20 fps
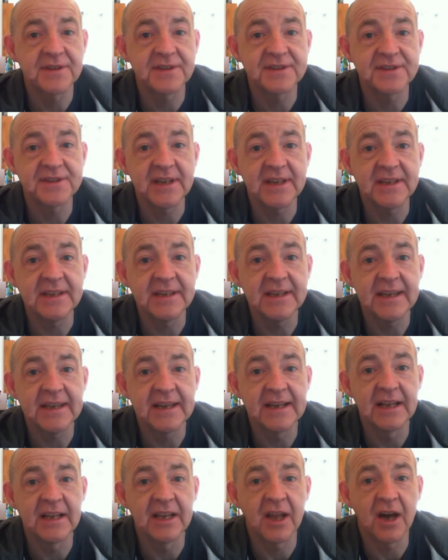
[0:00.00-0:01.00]
Sidney
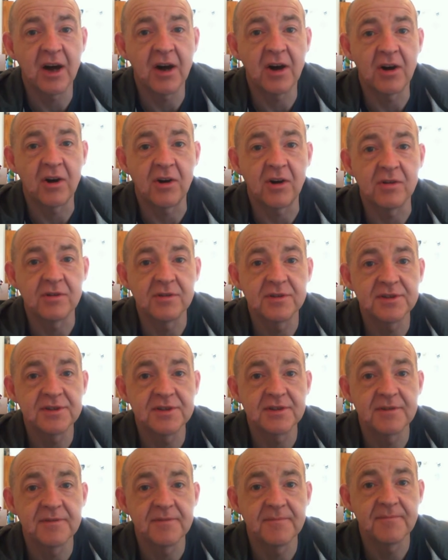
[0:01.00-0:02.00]

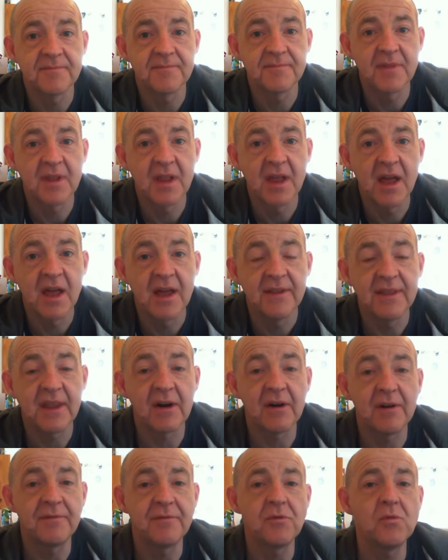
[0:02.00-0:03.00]
Glass.
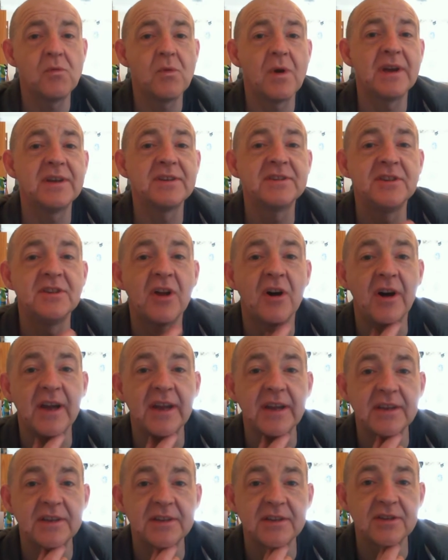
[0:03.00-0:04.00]
Now, I've always
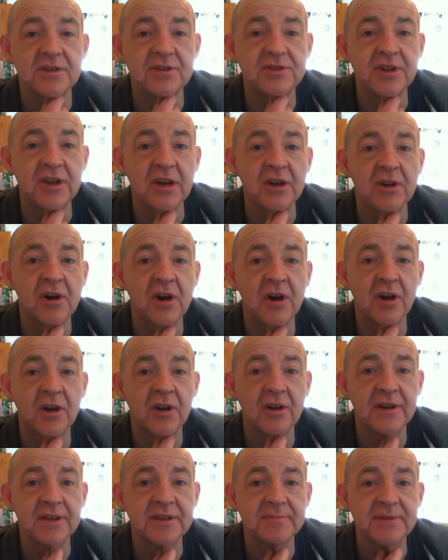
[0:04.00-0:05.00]
liked
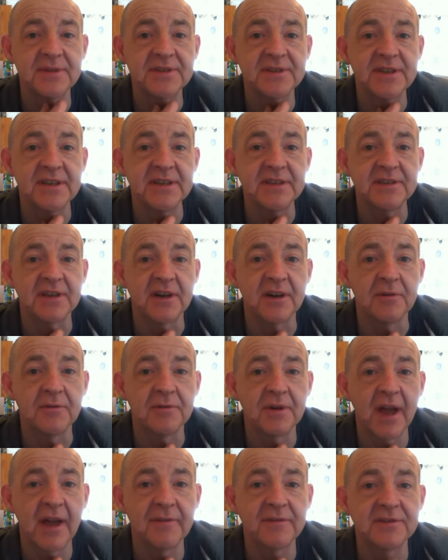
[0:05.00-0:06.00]
Giancarlo Esposito,
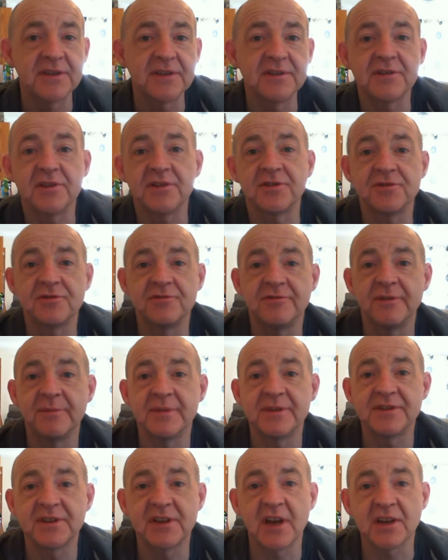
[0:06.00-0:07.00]
ever since I saw him
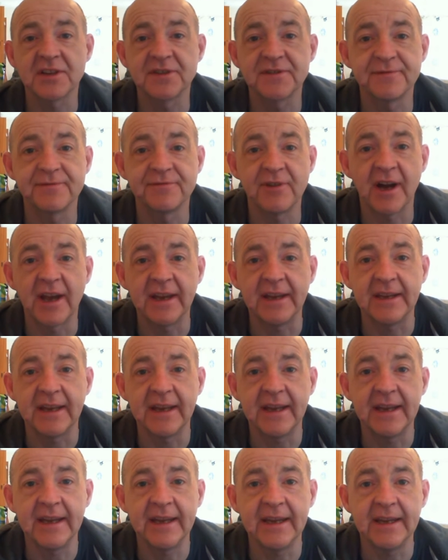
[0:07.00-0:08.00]
as Gus Fring
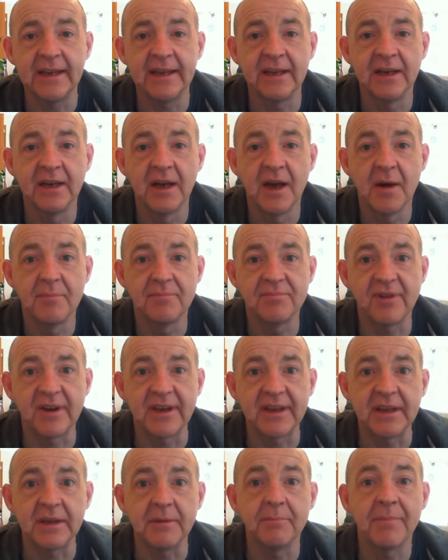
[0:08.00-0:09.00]
in
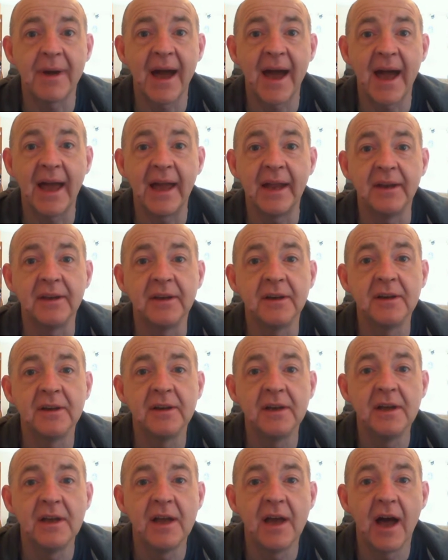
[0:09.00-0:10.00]
Breaking Bad.
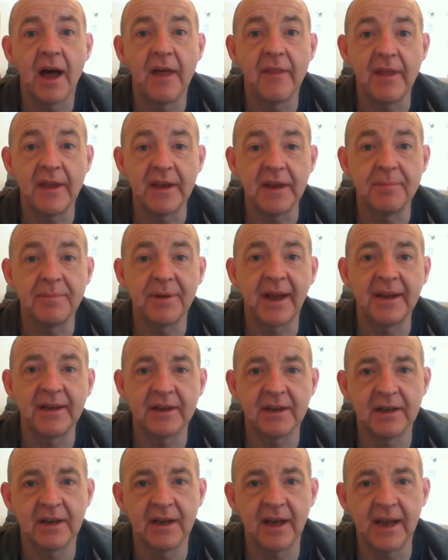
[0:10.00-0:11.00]
And then he played
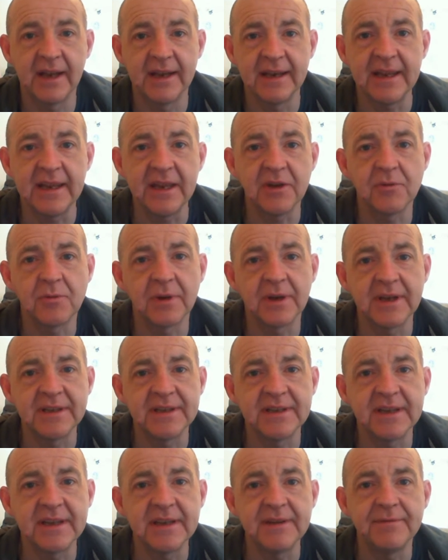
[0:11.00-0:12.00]
an equally
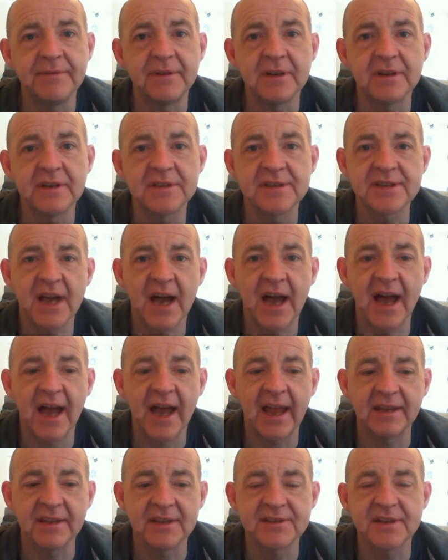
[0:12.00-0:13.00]
devious
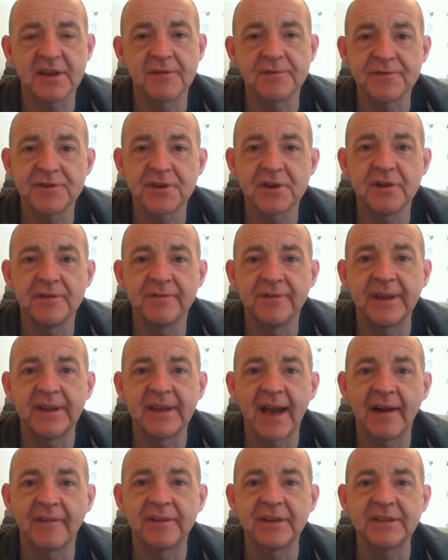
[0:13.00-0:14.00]
and self-serving
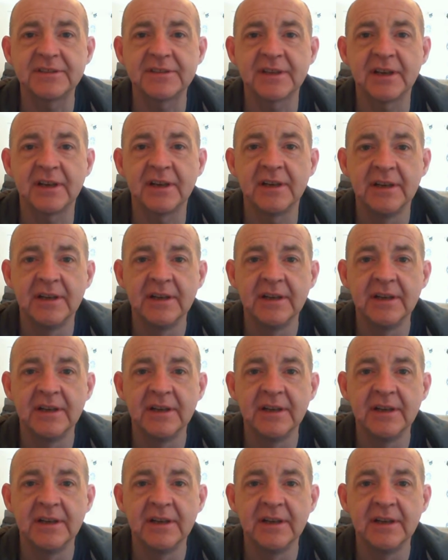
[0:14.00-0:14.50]
character